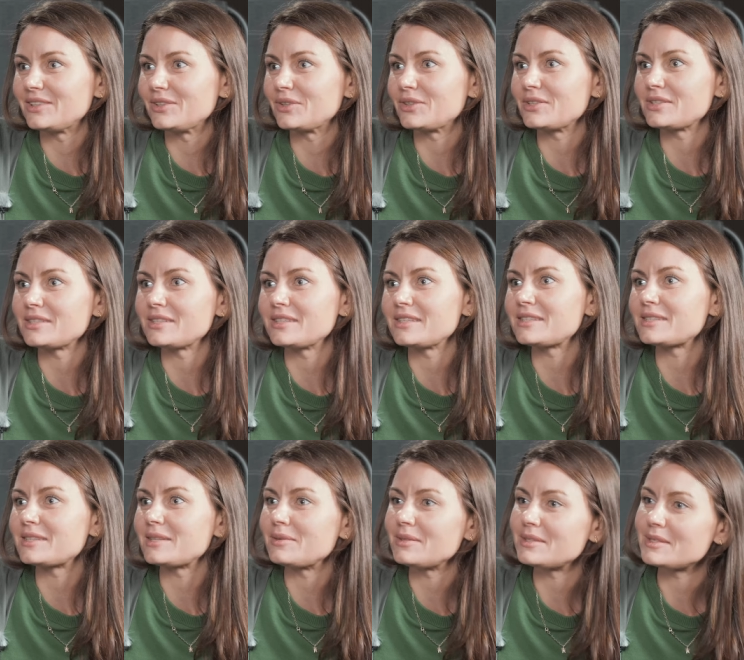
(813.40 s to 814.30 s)
you know, because
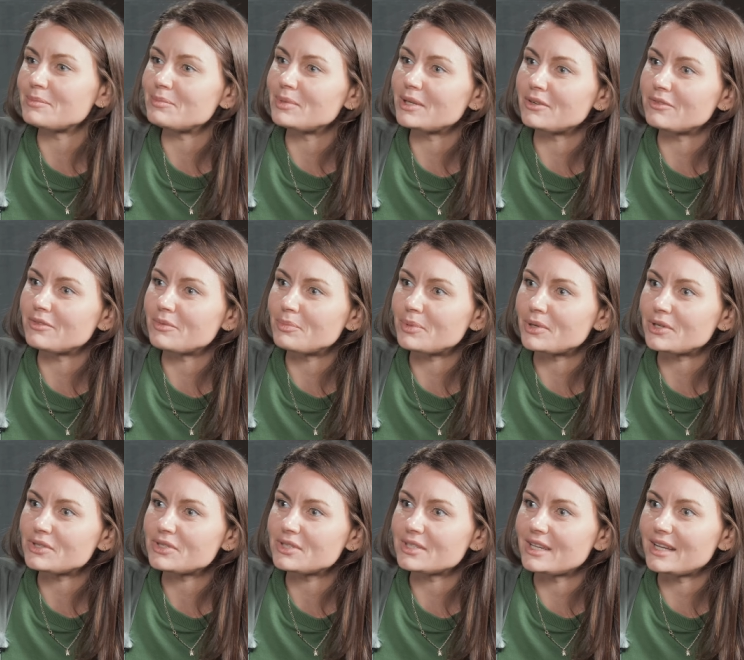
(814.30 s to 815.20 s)
it's it's a bit of a
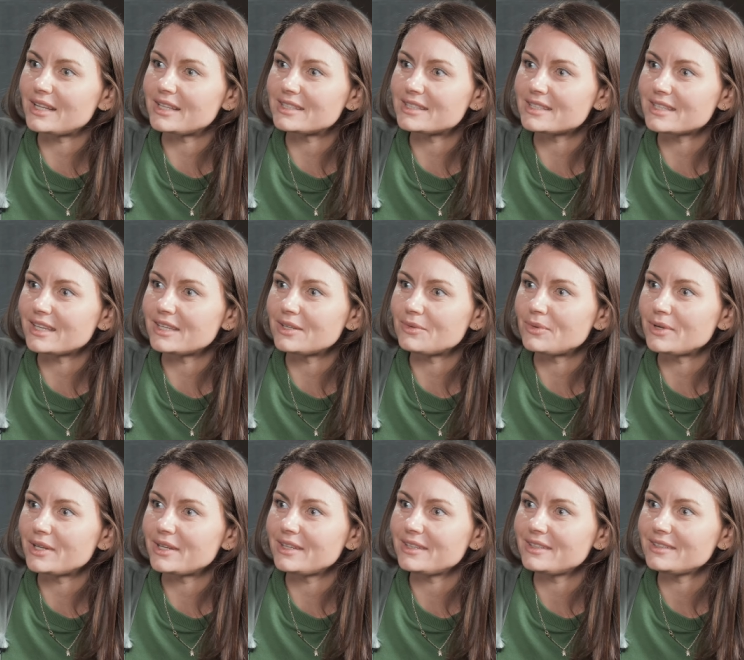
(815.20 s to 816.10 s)
personality
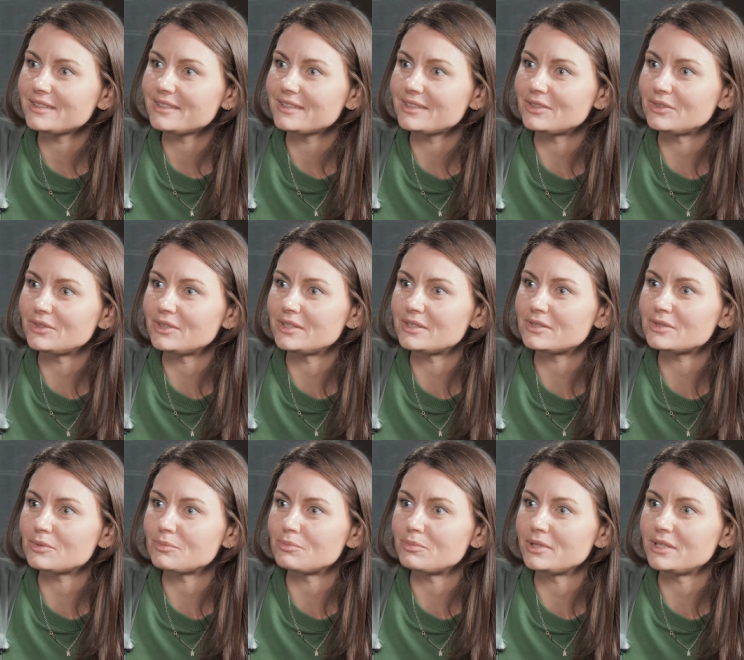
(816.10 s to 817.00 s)
anyway. You need
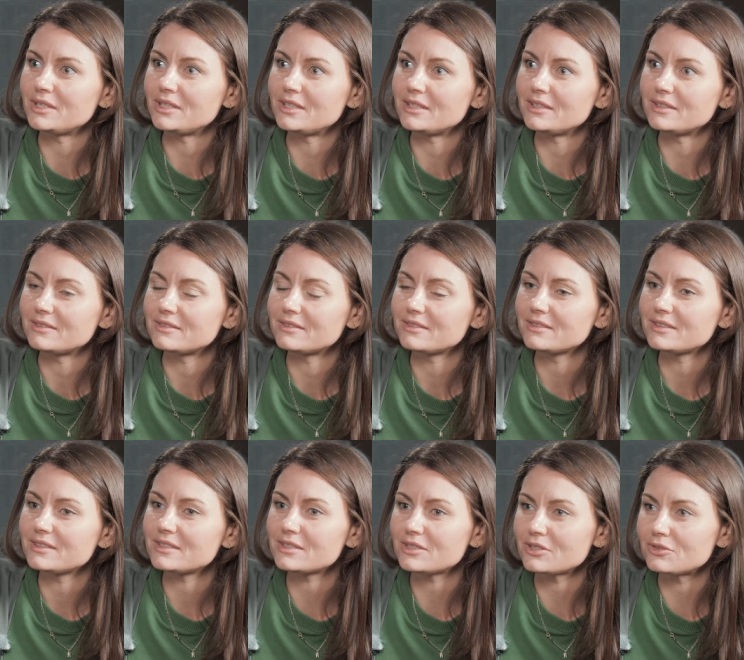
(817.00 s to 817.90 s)
to be
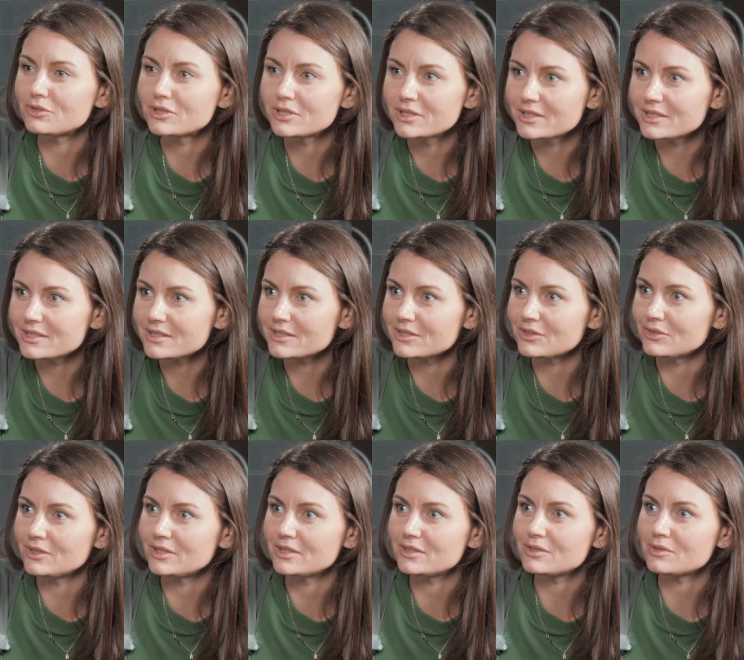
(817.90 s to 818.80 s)
serious.
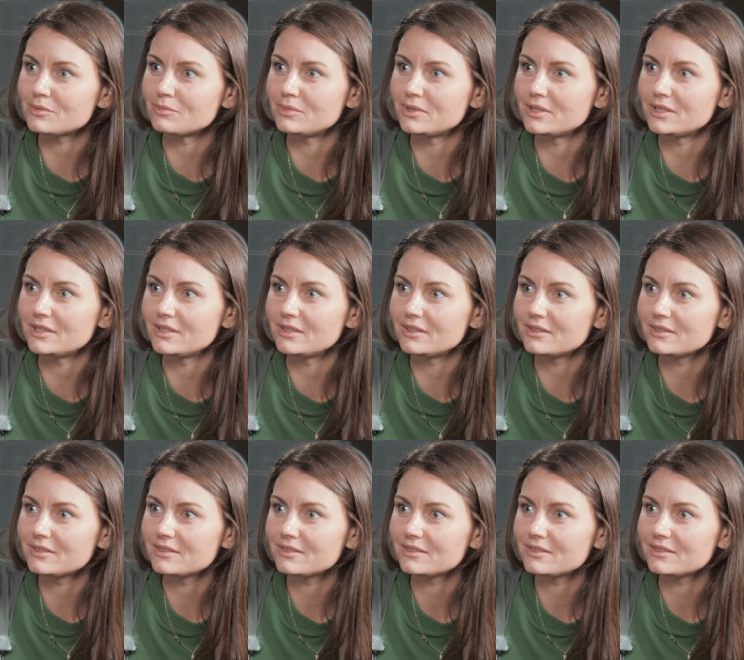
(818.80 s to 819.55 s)
You need to be